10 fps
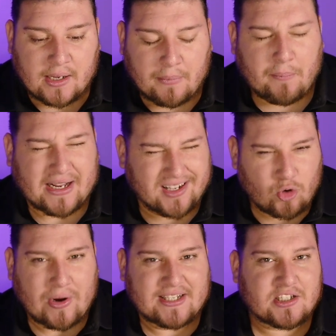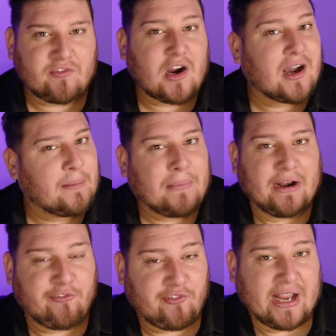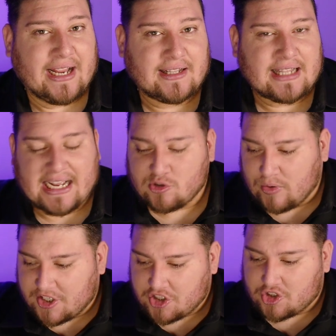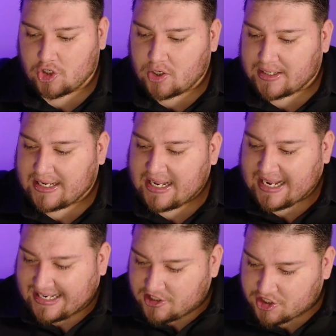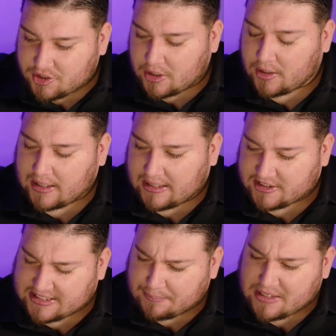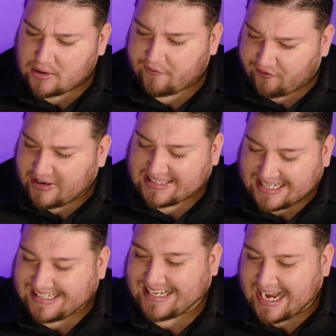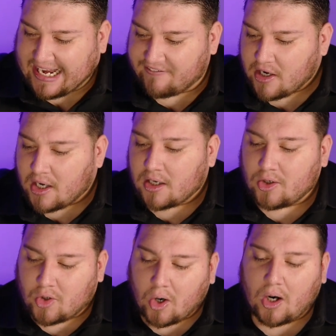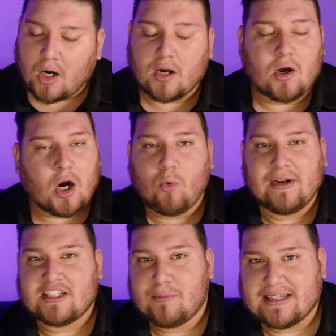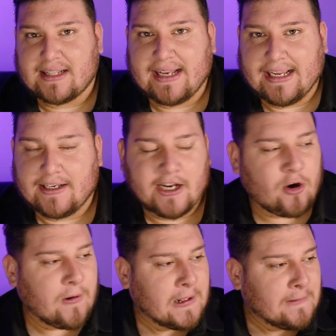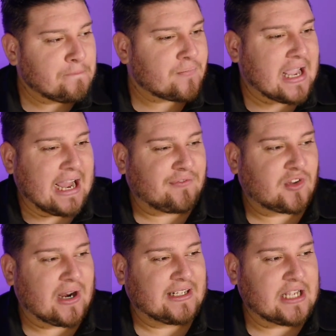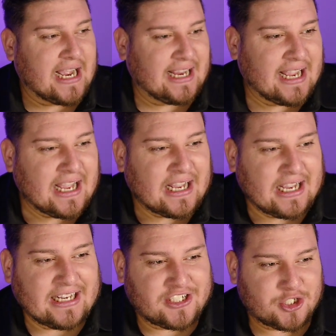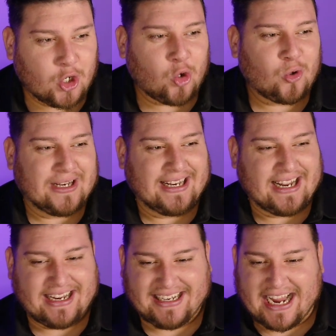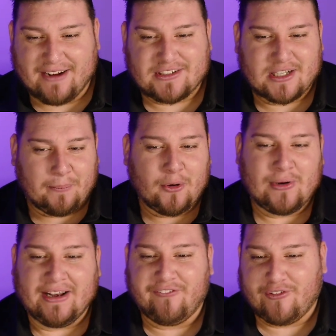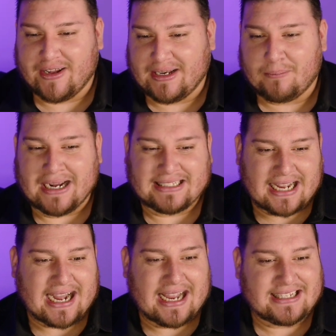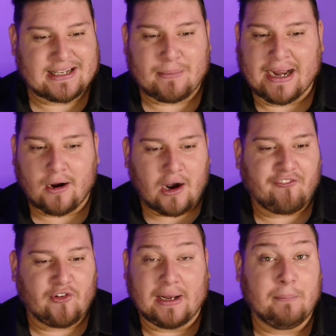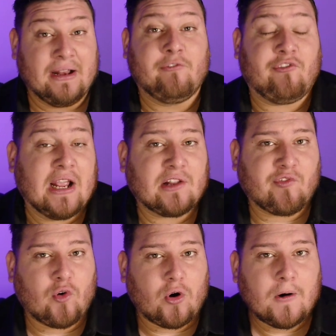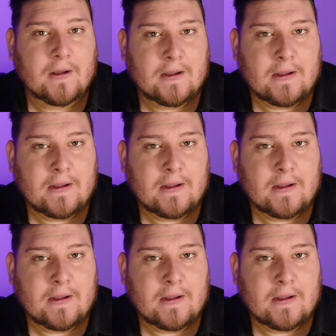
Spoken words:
But by the grace of God and by faith, as we stood and stepped out in faith and gave, God always met the need. You know, after I sold and gave to the building fund and my tithes and my offering and being faithful,